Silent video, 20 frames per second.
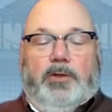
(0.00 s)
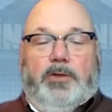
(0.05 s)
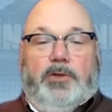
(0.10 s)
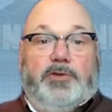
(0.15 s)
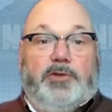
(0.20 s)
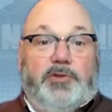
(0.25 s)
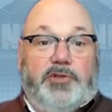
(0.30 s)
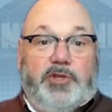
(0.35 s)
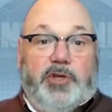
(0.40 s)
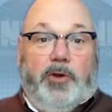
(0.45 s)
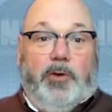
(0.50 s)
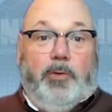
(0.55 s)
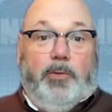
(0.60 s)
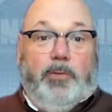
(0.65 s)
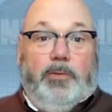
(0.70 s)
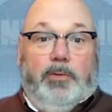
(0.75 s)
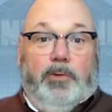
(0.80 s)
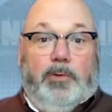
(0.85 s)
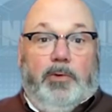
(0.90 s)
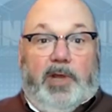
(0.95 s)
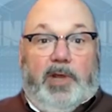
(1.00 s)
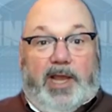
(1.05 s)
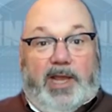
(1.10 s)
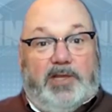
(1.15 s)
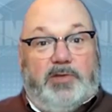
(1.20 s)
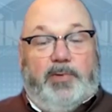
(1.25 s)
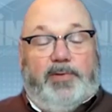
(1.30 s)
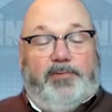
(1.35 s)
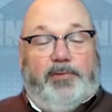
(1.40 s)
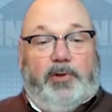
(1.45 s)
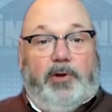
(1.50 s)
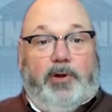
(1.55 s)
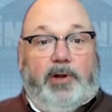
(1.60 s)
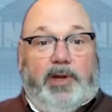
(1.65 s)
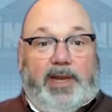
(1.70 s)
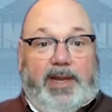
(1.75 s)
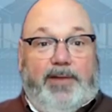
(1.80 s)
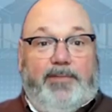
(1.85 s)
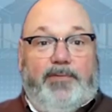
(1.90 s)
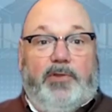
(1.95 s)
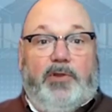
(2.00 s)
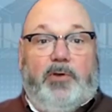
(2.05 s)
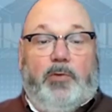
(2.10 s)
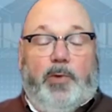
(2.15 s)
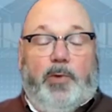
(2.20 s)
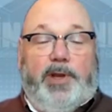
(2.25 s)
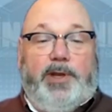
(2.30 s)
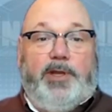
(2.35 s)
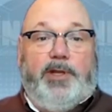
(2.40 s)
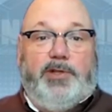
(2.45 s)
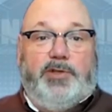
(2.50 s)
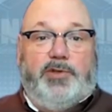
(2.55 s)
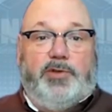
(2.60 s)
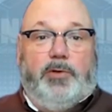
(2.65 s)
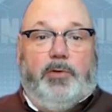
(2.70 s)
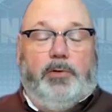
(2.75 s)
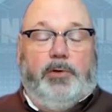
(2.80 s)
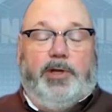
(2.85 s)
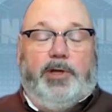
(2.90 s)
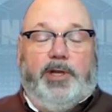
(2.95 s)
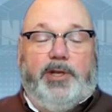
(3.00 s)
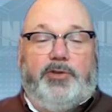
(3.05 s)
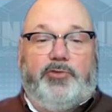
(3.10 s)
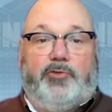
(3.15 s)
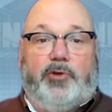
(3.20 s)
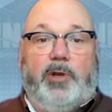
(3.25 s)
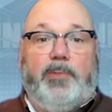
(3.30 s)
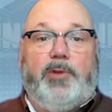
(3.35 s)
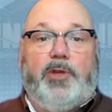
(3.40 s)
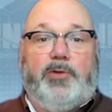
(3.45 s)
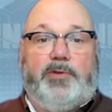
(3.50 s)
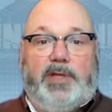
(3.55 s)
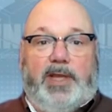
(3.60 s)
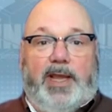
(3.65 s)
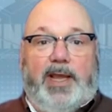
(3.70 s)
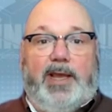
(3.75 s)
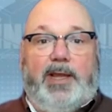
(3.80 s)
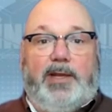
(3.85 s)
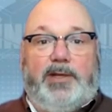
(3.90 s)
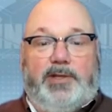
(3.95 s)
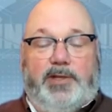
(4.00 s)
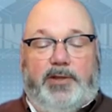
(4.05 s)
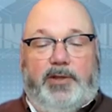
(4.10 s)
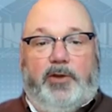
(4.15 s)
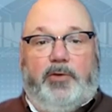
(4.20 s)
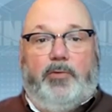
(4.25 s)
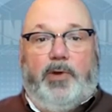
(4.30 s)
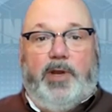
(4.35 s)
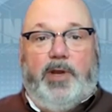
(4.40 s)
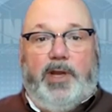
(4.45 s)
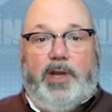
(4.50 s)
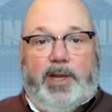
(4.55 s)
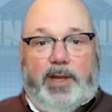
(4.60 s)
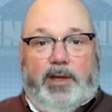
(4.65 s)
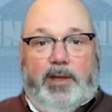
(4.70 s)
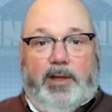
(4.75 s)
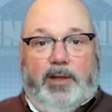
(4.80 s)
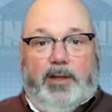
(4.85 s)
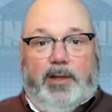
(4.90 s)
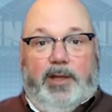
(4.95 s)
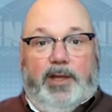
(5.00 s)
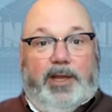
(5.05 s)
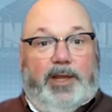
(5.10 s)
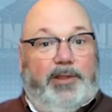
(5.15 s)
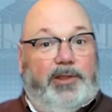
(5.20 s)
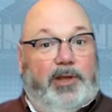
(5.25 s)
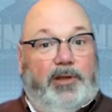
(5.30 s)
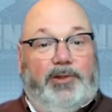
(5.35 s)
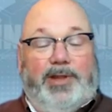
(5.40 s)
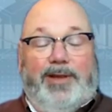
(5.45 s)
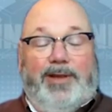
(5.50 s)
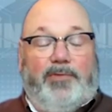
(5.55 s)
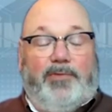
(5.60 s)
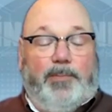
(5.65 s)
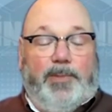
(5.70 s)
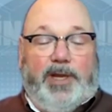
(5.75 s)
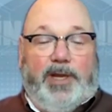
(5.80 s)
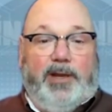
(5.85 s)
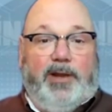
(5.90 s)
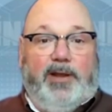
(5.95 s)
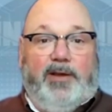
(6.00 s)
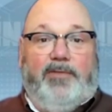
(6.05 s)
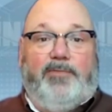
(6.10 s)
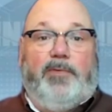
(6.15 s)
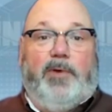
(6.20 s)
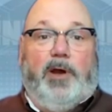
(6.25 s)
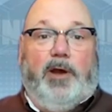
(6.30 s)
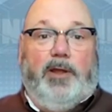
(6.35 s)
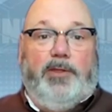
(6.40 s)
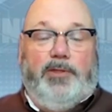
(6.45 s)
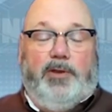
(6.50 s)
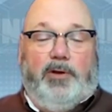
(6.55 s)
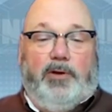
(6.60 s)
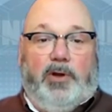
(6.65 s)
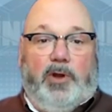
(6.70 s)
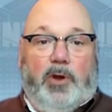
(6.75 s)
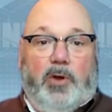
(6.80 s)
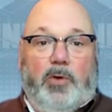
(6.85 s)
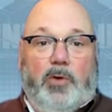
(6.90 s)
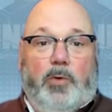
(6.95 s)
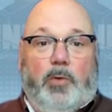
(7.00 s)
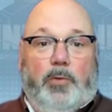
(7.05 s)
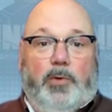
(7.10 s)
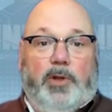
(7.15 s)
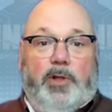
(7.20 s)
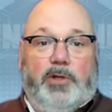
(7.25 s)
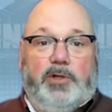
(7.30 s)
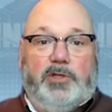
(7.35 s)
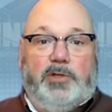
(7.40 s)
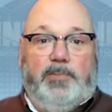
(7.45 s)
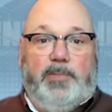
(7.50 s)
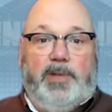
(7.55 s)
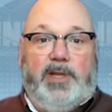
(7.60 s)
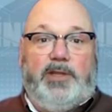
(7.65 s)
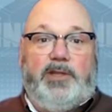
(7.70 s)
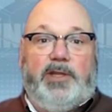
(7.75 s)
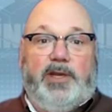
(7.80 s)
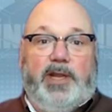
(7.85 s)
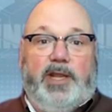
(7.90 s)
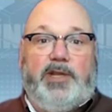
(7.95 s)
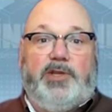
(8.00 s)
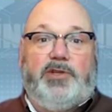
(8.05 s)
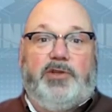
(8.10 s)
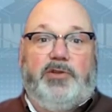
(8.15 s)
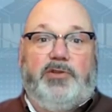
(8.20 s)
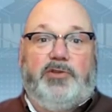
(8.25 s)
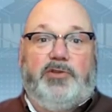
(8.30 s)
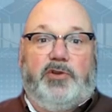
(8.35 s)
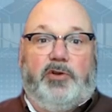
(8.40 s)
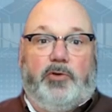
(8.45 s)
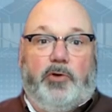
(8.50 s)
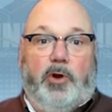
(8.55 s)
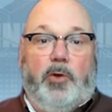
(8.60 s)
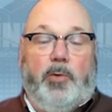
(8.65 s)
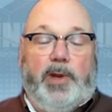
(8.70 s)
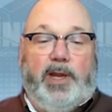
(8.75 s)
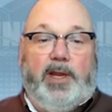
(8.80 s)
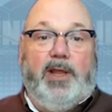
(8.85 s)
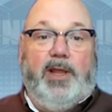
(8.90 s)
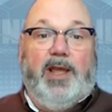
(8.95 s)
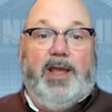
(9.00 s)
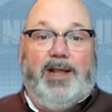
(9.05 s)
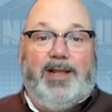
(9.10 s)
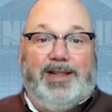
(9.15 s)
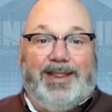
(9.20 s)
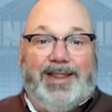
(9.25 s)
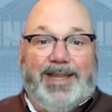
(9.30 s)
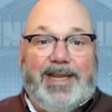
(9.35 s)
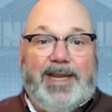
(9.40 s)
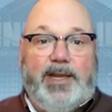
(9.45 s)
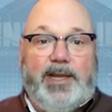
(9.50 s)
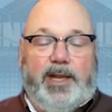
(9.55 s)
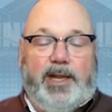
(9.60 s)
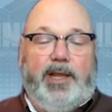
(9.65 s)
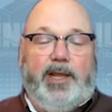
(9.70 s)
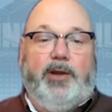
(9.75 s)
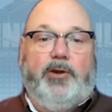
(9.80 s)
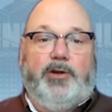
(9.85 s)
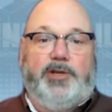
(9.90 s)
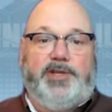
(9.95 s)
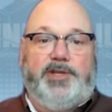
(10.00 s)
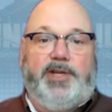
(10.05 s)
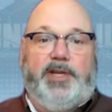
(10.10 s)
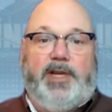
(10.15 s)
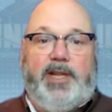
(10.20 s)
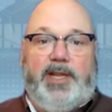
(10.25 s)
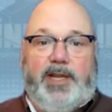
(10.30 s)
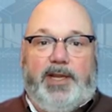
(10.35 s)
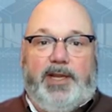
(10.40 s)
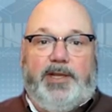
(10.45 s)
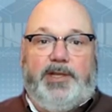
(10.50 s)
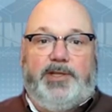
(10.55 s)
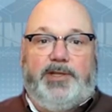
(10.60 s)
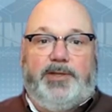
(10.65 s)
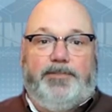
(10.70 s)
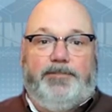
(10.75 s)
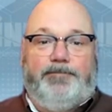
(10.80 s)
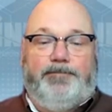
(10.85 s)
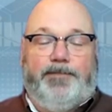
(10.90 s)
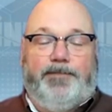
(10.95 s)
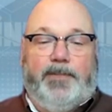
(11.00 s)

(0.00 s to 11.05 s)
So Joe, as we've learned, even though wind and solar contribute to add to the grid, they'll never be enough on their own to meet the nation's growing clean energy needs.